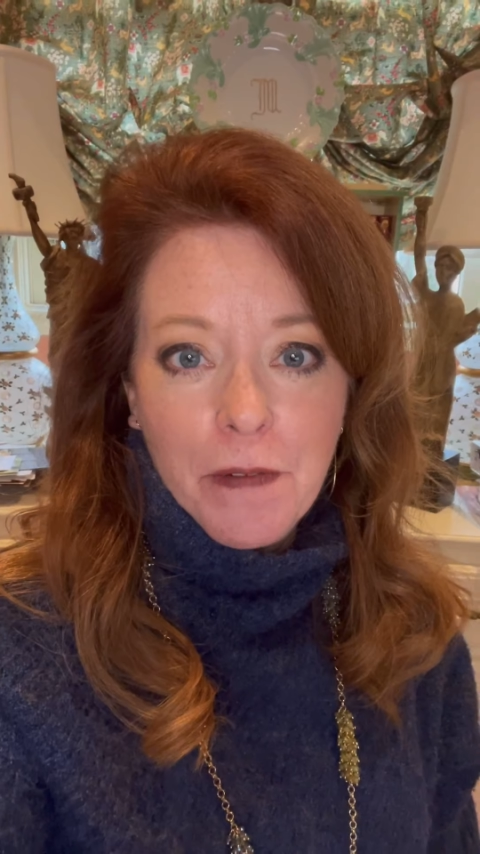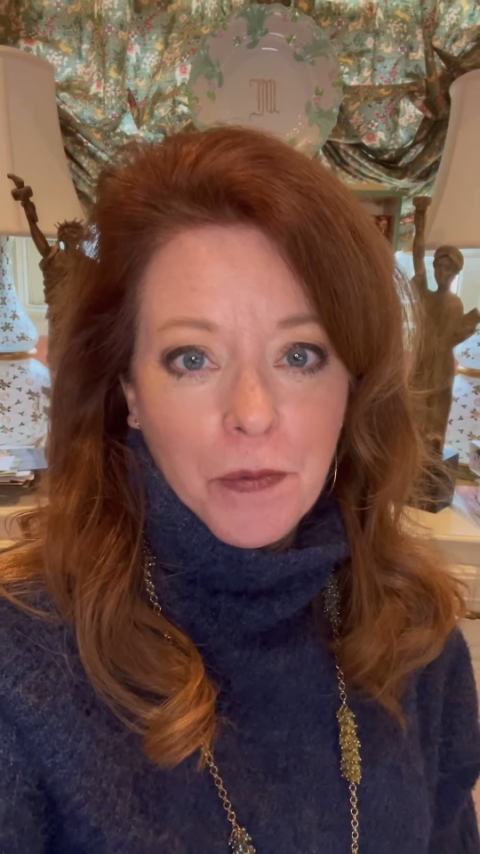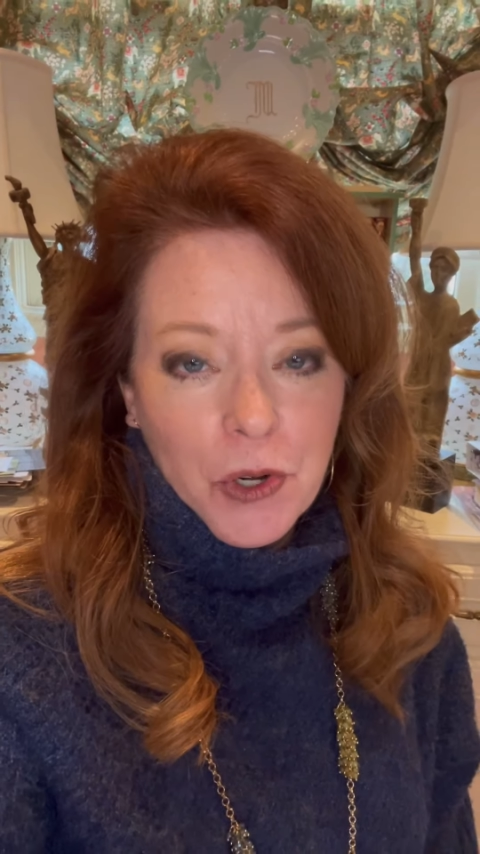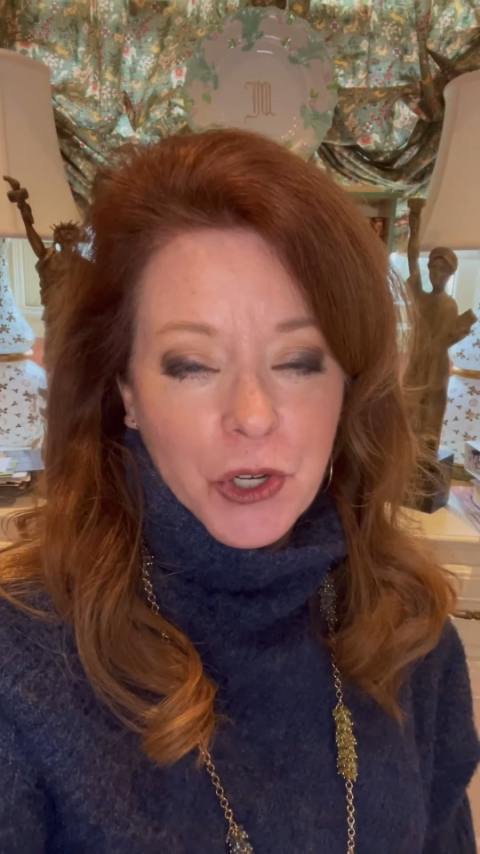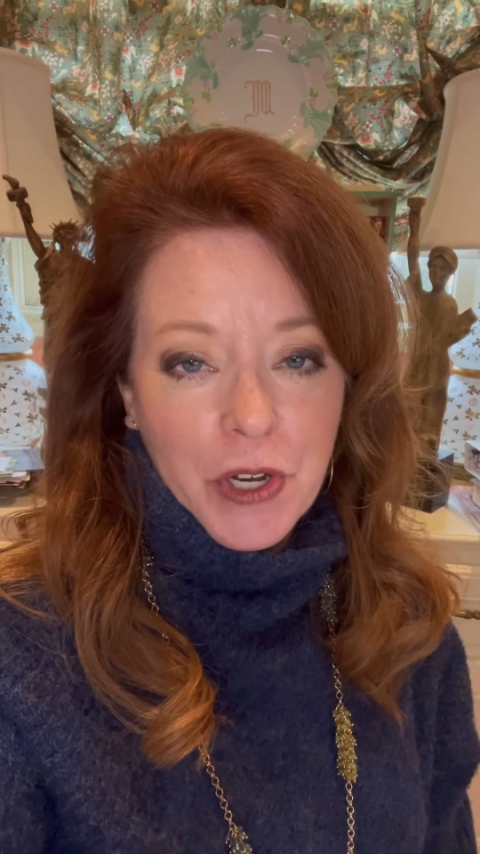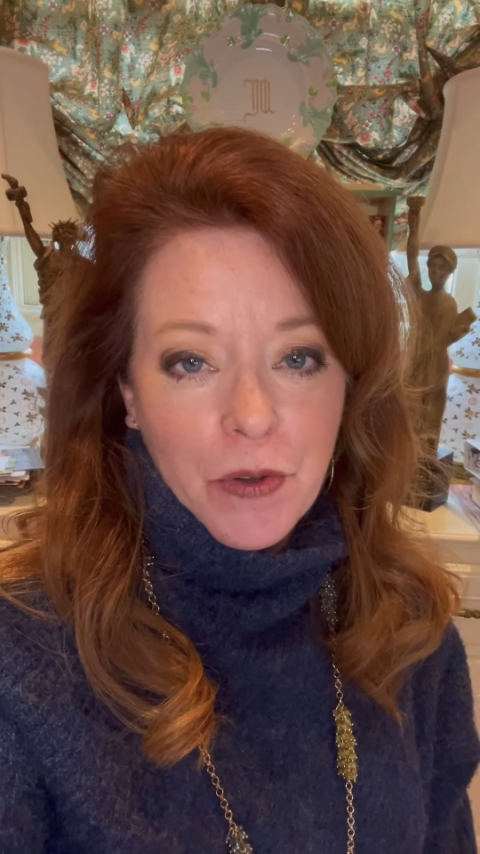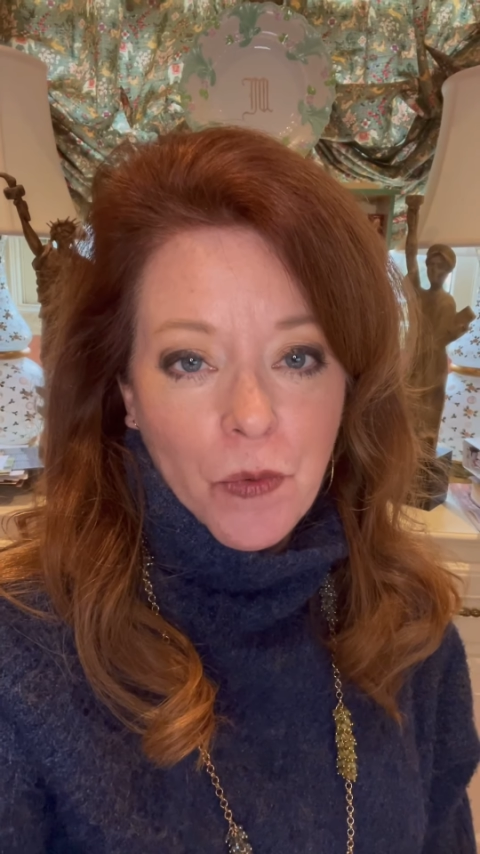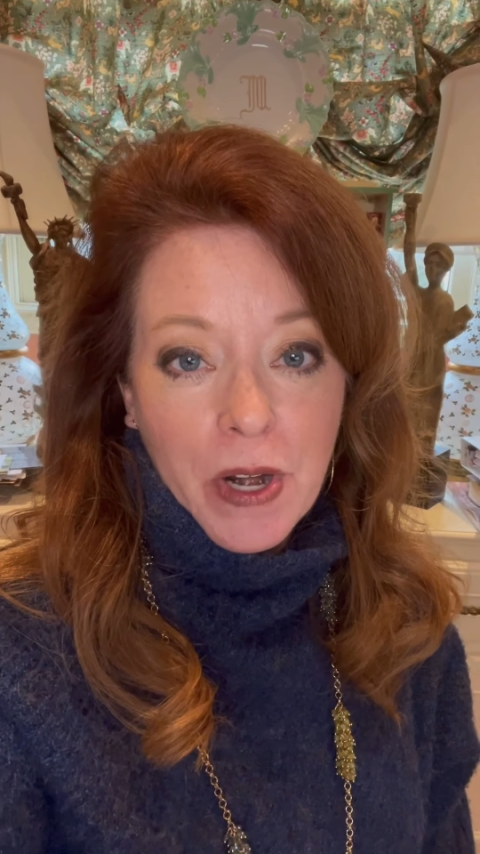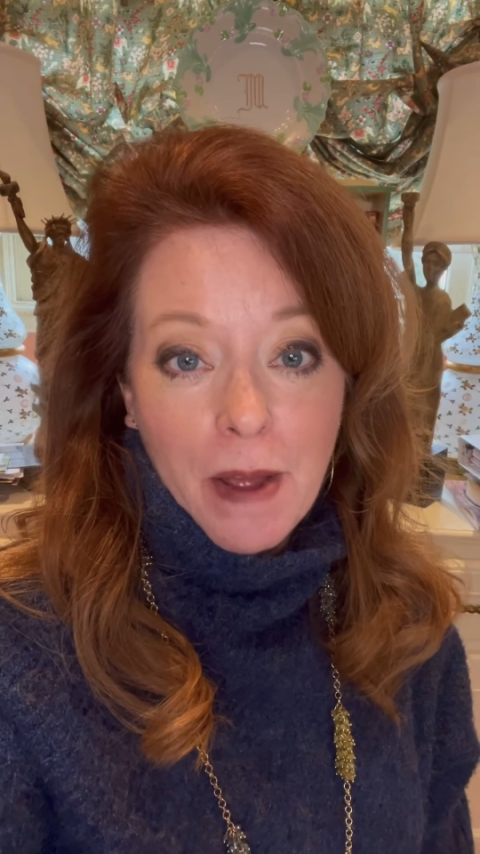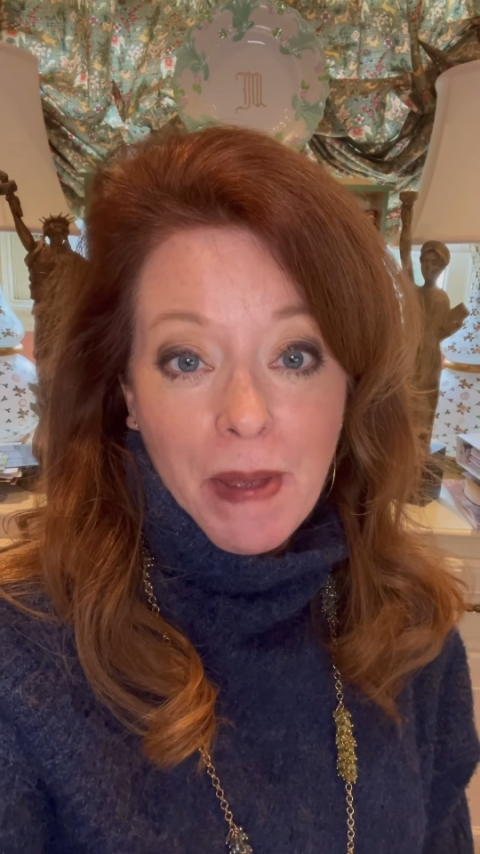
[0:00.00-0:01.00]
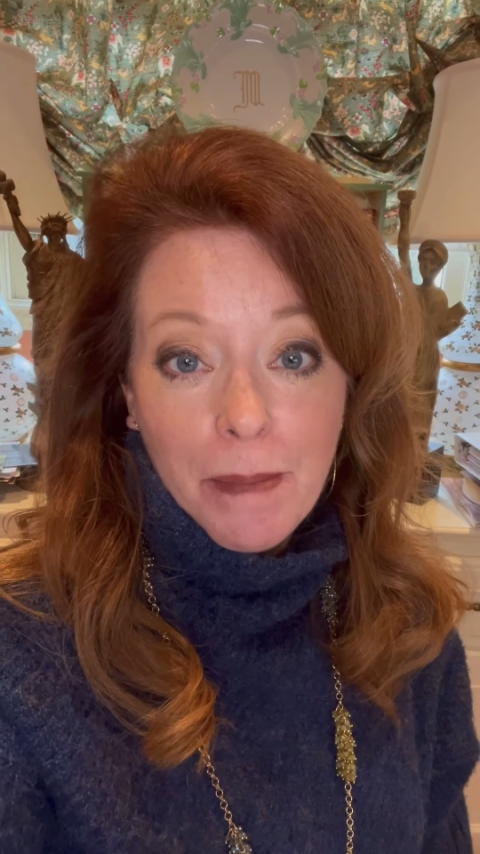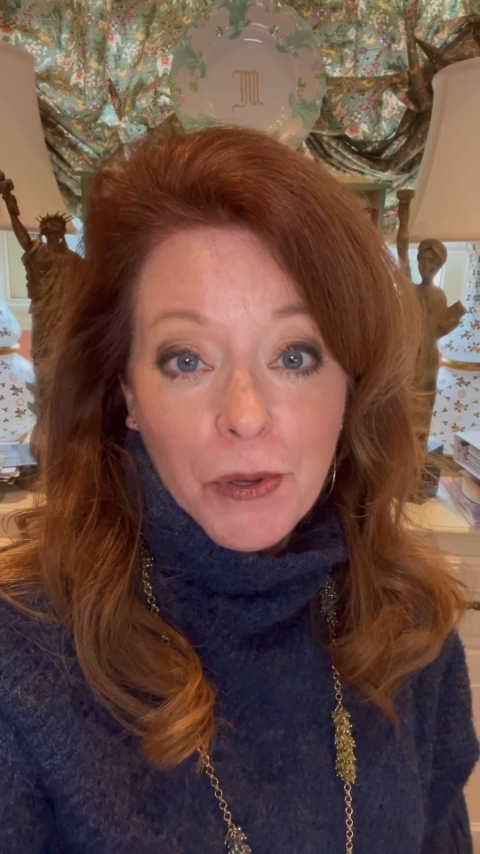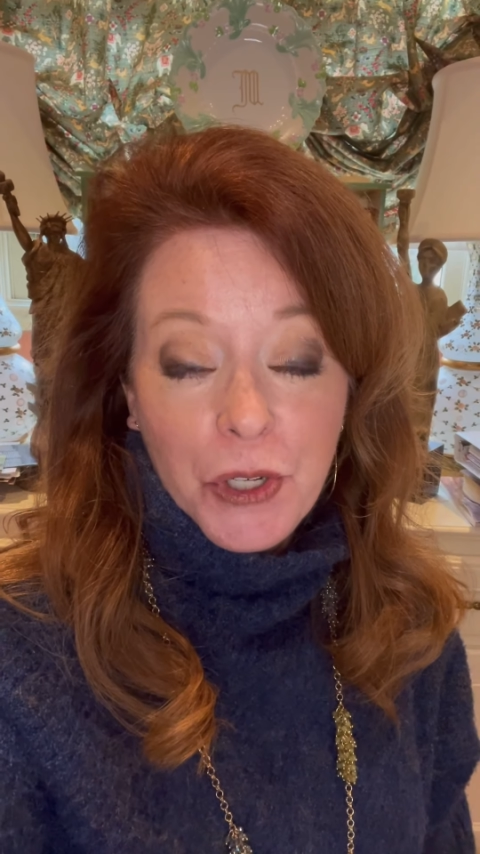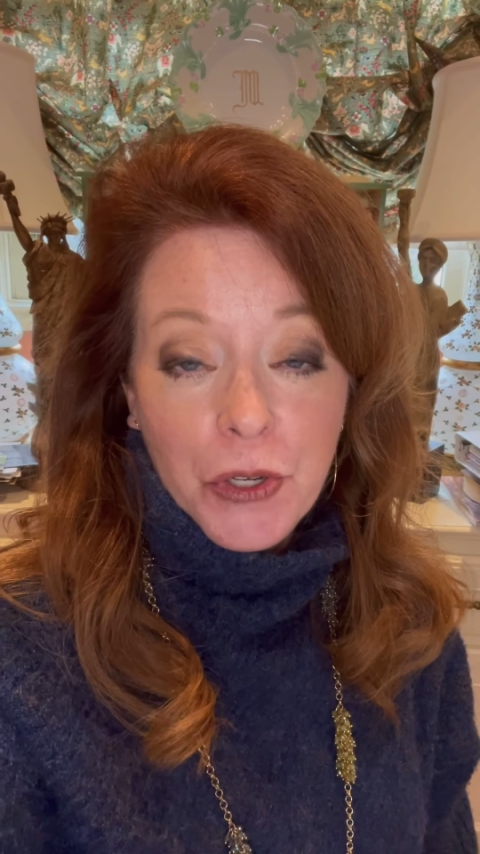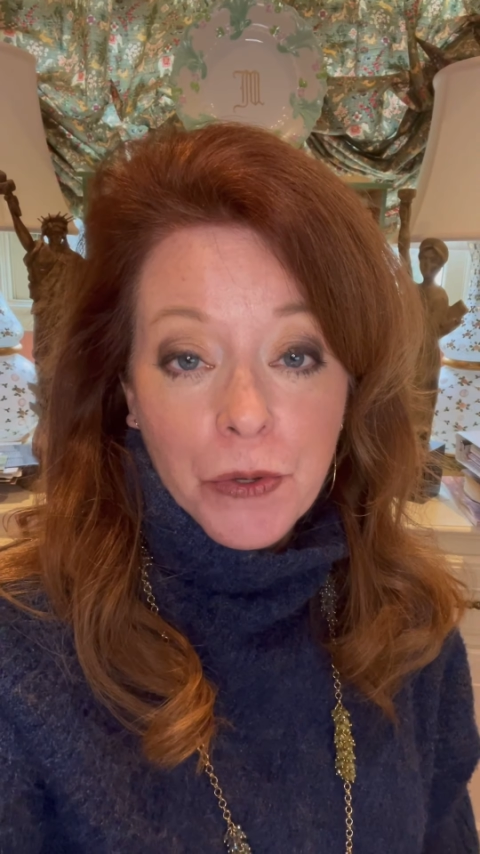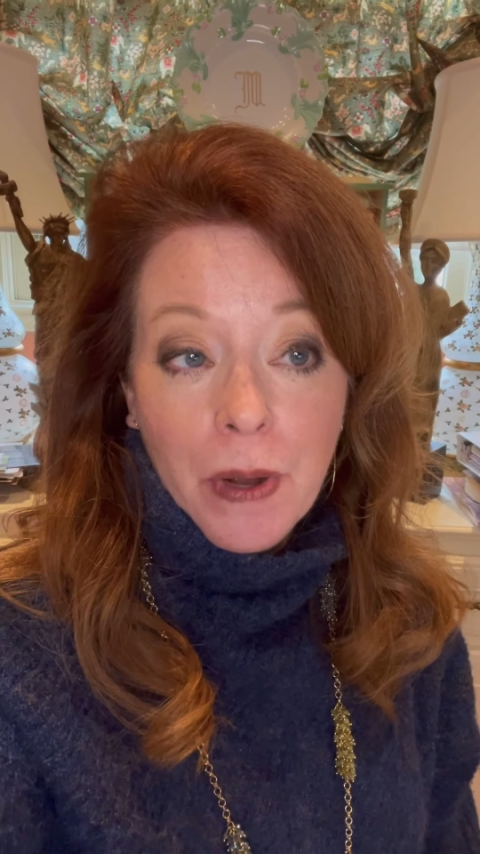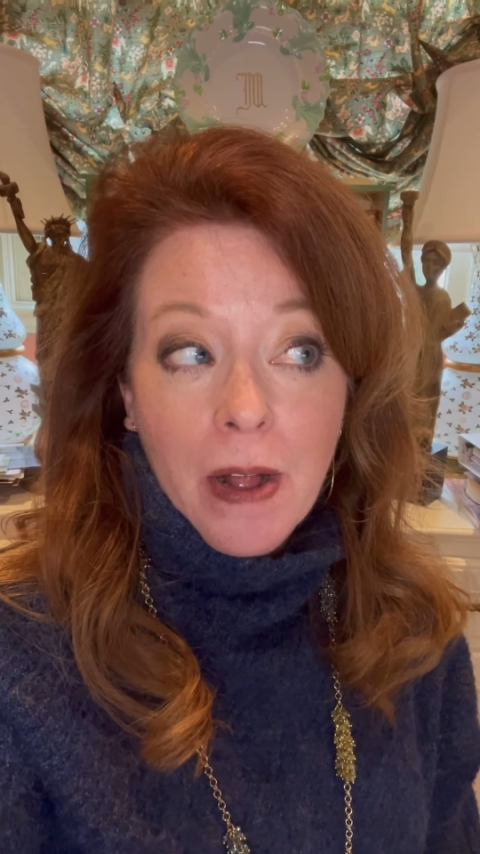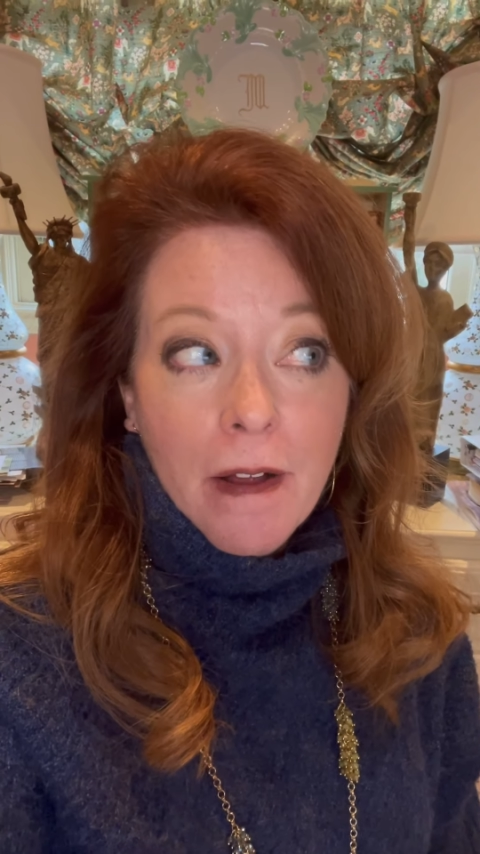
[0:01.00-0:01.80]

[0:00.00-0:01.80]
fortunate when I'm able to